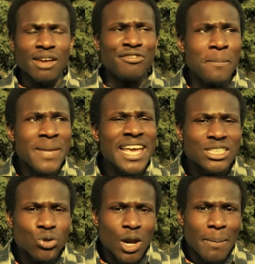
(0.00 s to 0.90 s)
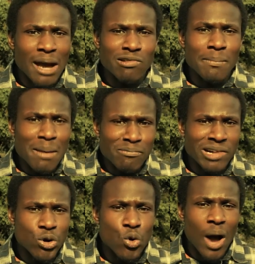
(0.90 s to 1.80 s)
for me, it's all about
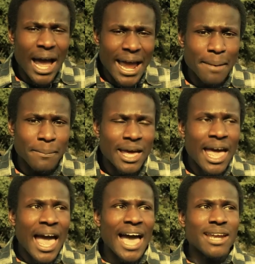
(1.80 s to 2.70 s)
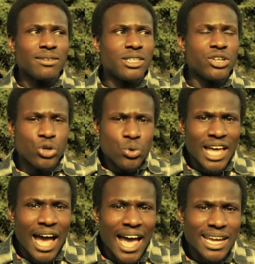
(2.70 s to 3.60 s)
remembering who I am. And to do
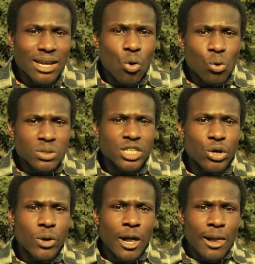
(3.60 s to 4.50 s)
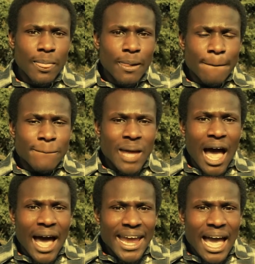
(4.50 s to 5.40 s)
that, I also,
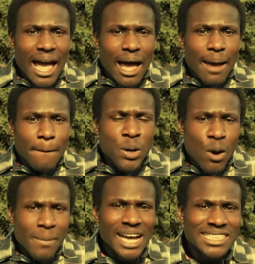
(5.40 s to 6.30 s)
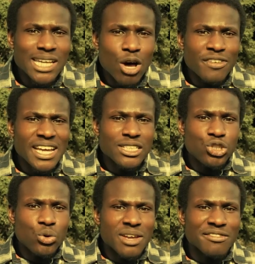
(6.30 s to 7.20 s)
I put myself
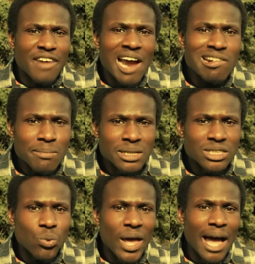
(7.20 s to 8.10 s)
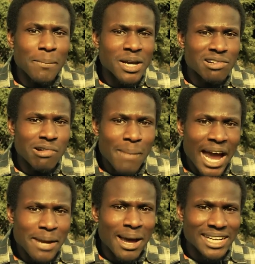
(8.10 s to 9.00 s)
into environments where I'm going to
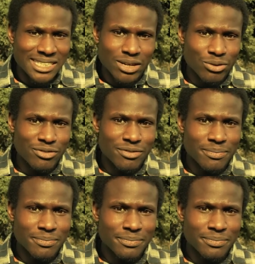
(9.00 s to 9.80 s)
remind myself.